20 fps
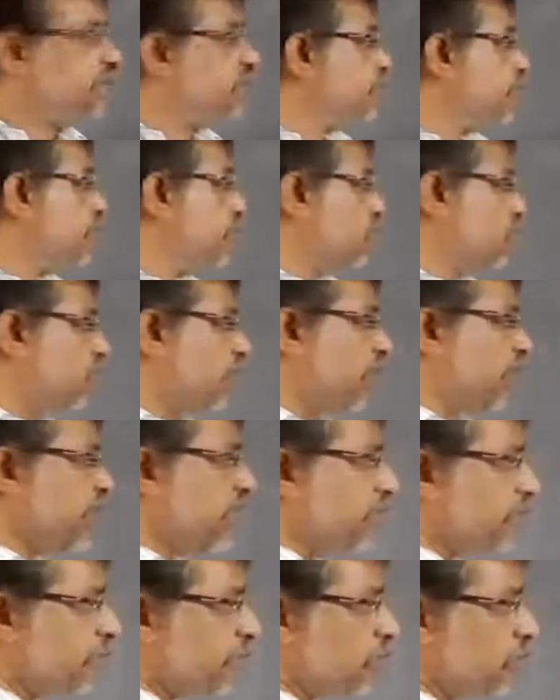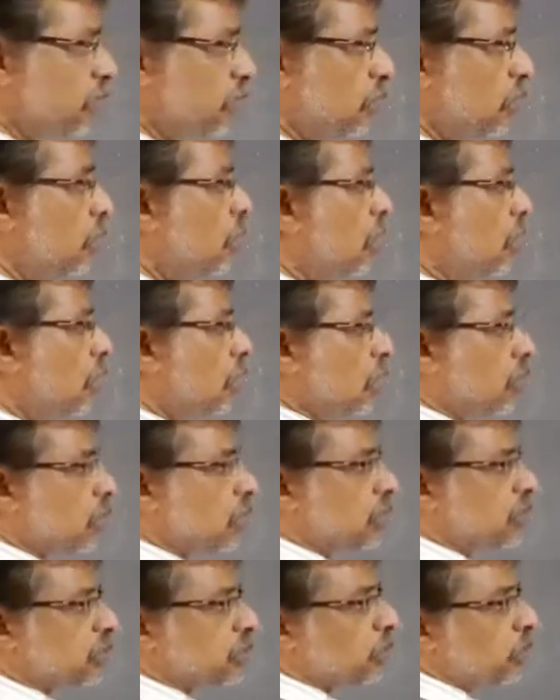mu square gives you rho
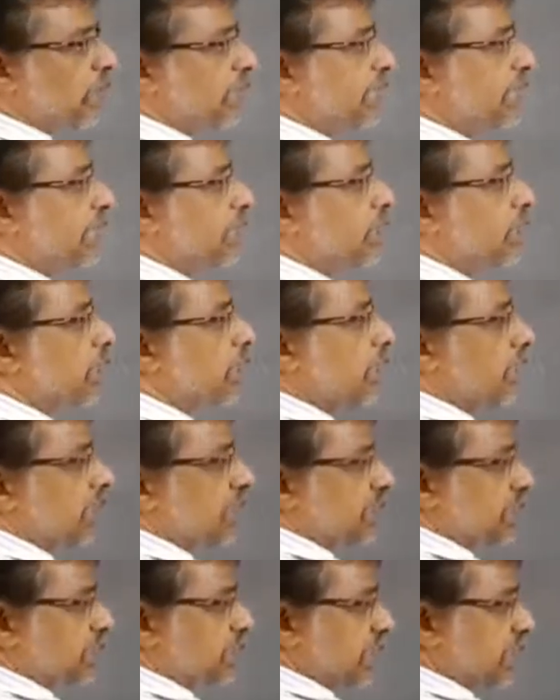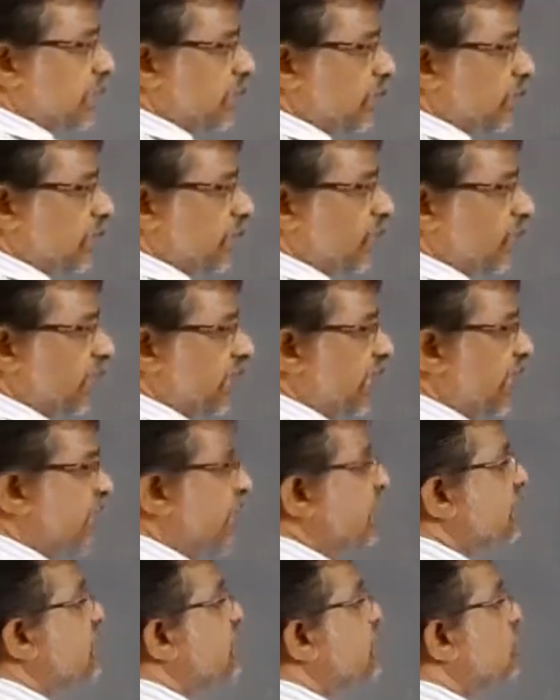square is nothing but
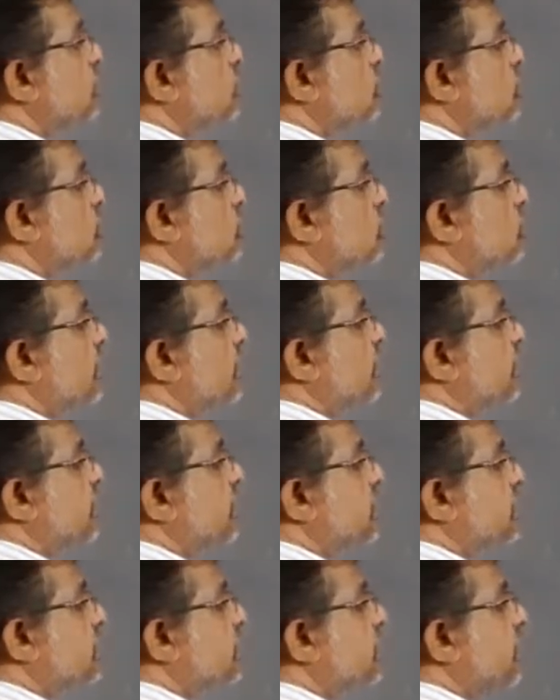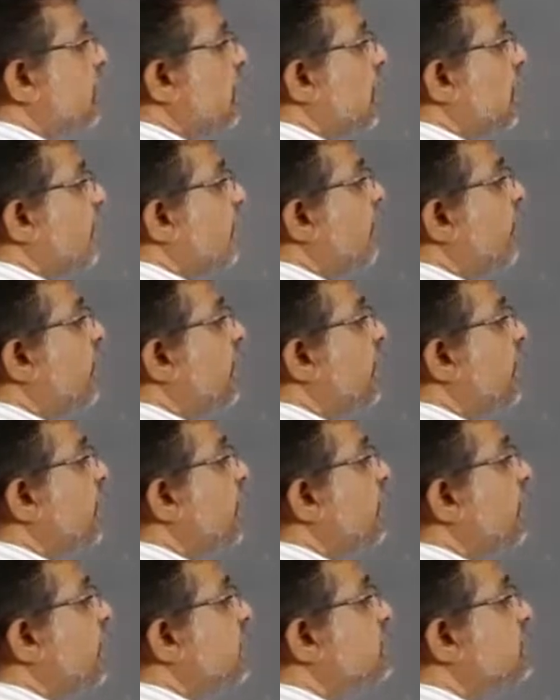variance. Rho square means
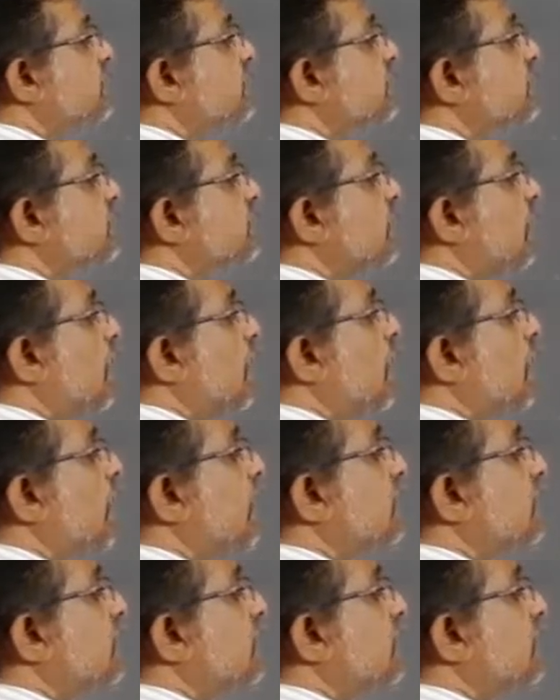variance. And